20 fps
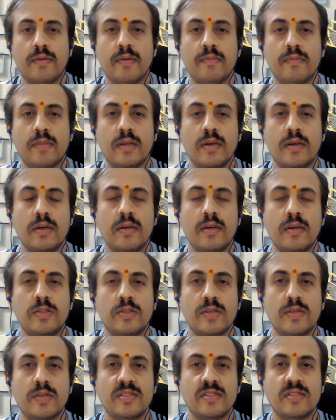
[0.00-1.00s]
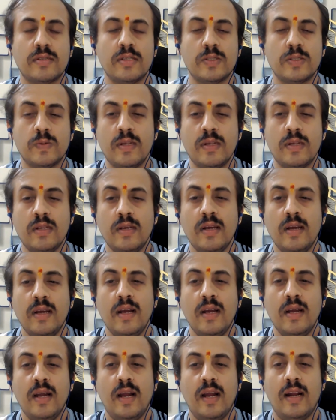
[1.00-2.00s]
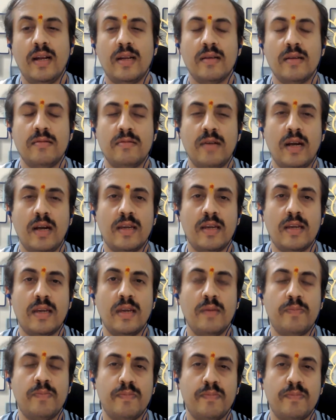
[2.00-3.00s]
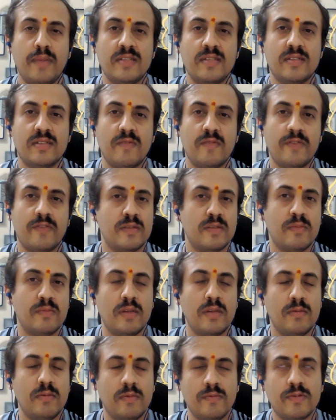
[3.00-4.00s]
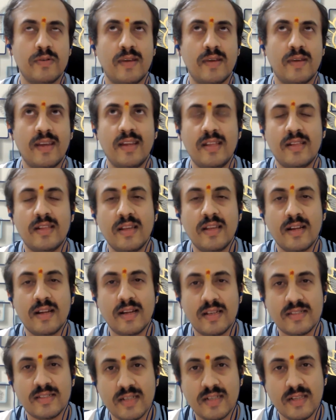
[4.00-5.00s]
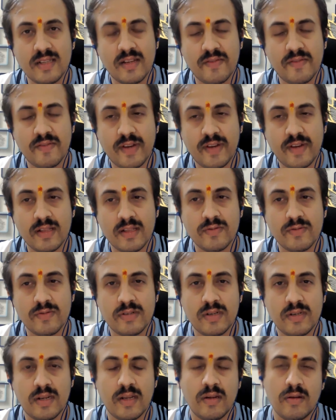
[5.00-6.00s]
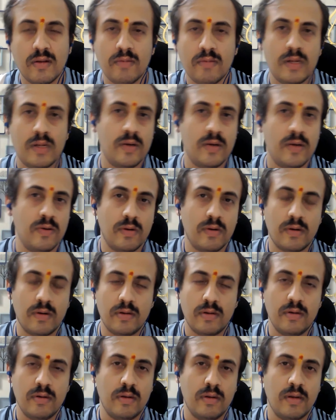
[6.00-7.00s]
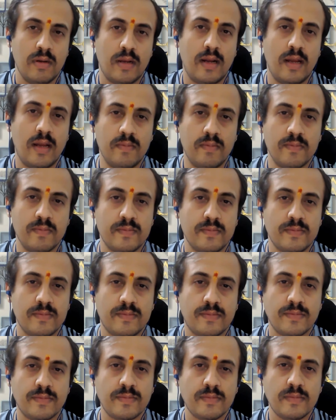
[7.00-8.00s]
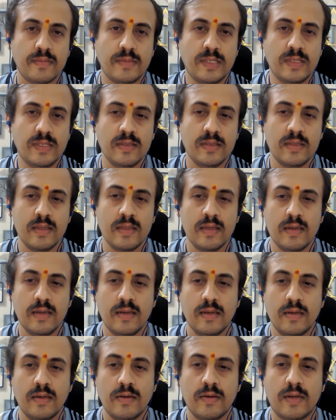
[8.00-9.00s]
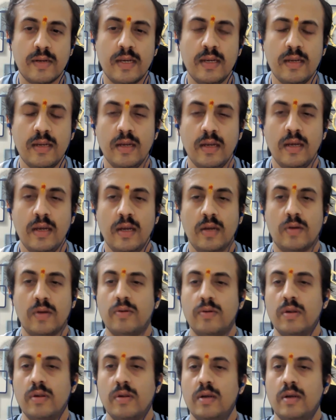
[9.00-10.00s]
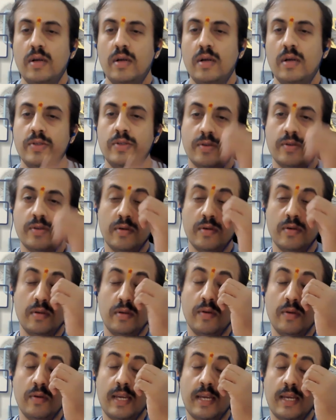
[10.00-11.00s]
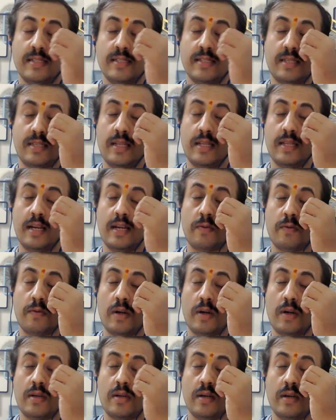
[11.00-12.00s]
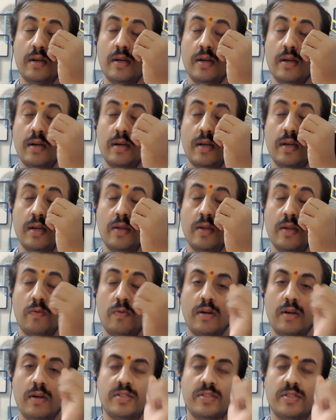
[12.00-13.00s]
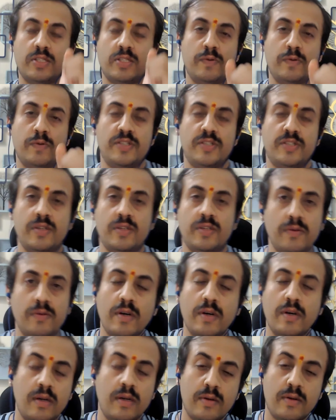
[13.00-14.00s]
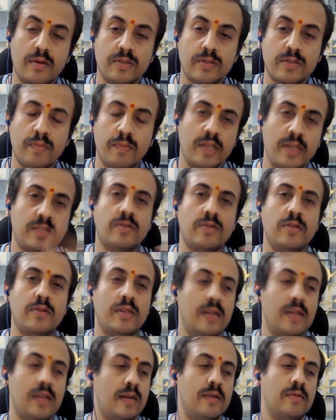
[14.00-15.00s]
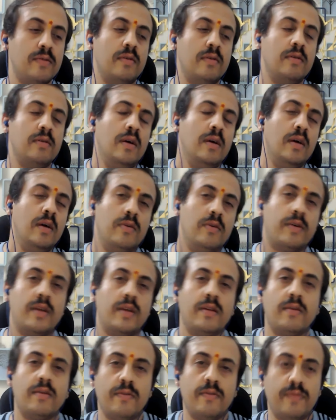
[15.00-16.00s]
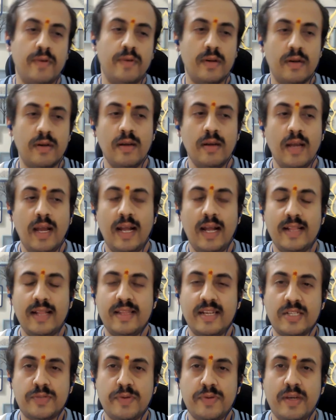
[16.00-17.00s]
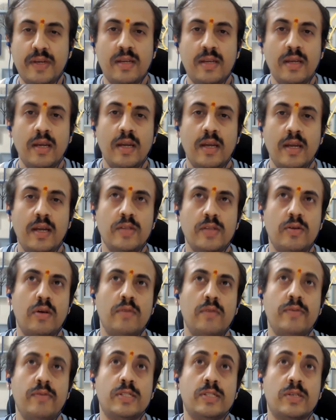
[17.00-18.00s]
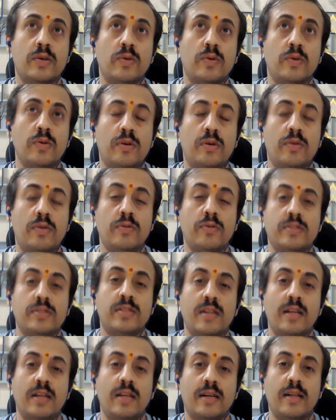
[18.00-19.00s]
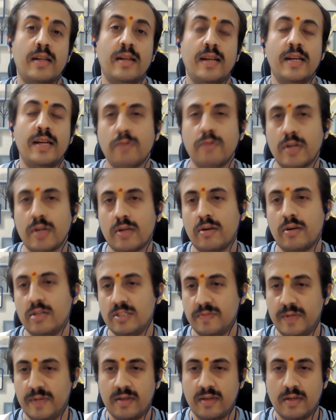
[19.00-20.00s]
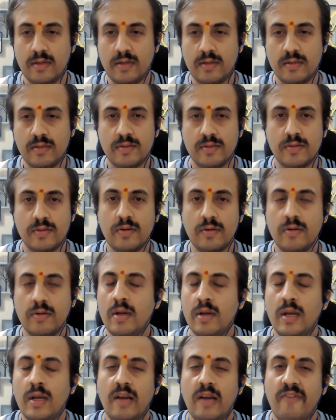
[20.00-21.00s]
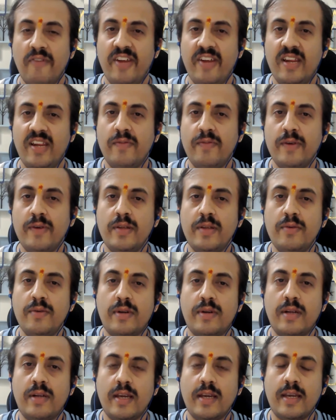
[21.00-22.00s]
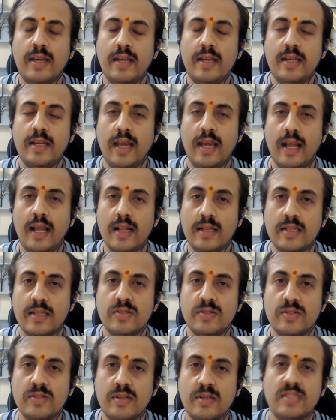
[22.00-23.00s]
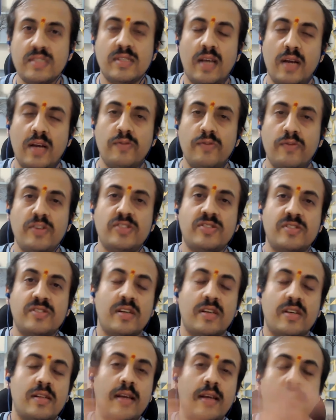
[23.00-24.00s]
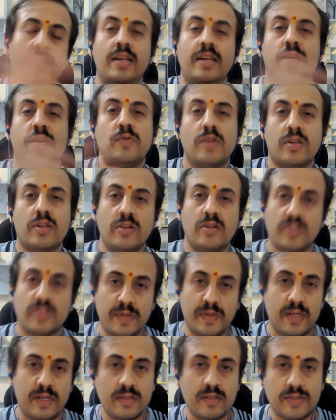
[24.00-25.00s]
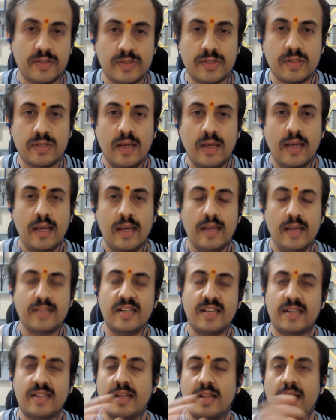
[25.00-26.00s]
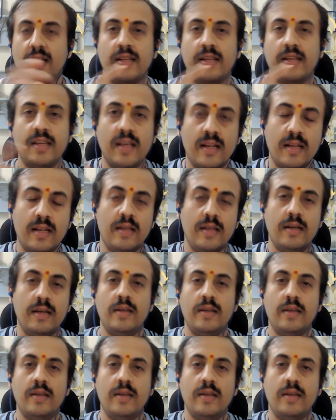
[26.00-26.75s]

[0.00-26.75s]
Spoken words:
from the insurance, this one, and I keep myself as a minimum. So anything lesser than 5,000, I normally don't claim. Okay, cool. So you can see that what situation you are into. So based on that, you can go for it. And that's why it is always good to select a network hospital. So whenever you take any health insurance, always check their network hospitals. Is it real,